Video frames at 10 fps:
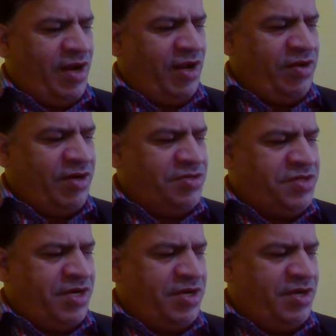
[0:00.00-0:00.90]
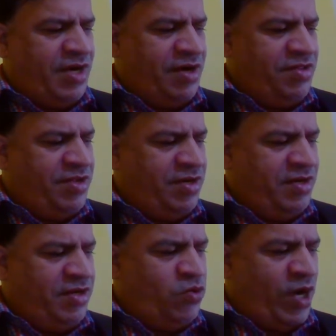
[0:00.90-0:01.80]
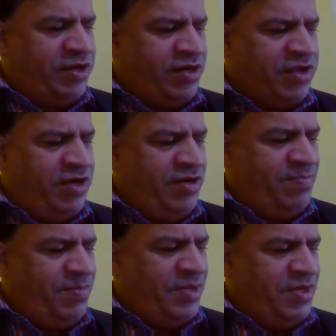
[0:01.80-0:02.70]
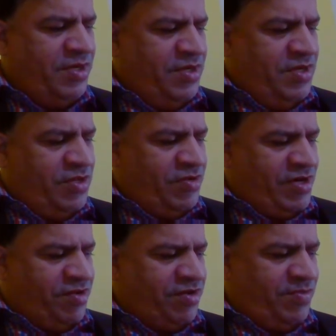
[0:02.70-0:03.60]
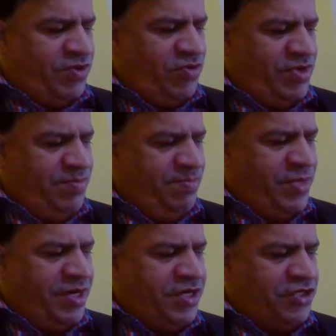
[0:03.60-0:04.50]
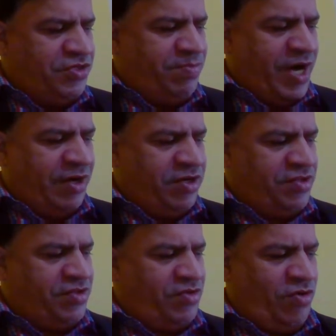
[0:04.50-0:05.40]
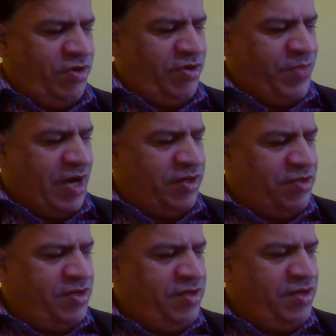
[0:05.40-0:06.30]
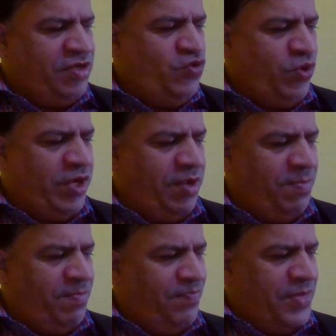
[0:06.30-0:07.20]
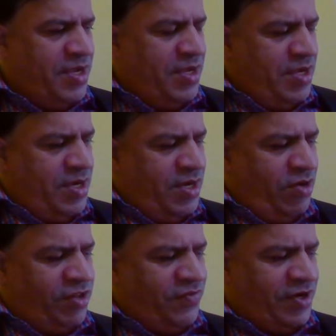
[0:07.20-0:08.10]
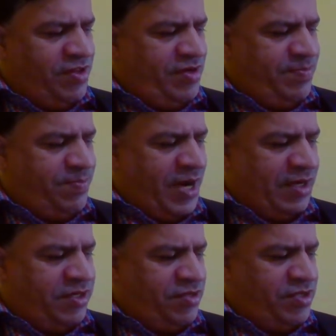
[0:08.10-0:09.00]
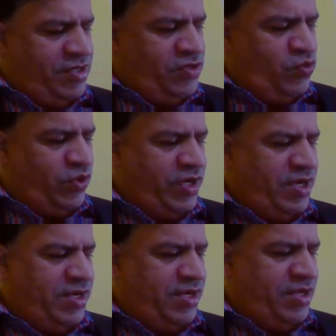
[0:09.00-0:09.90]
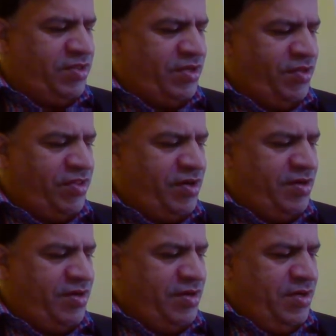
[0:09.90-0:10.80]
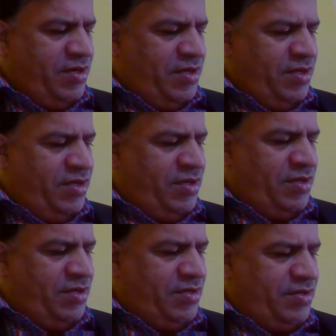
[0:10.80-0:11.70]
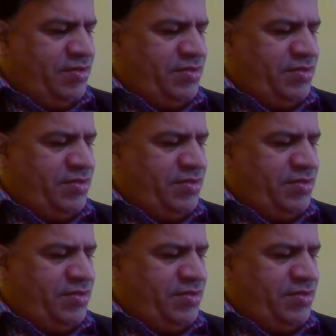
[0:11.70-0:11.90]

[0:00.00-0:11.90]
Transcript: another country, that is in United Kingdom. So let us come to the British practice or the practice in UK. Now as far as the practice in UK is concerned, the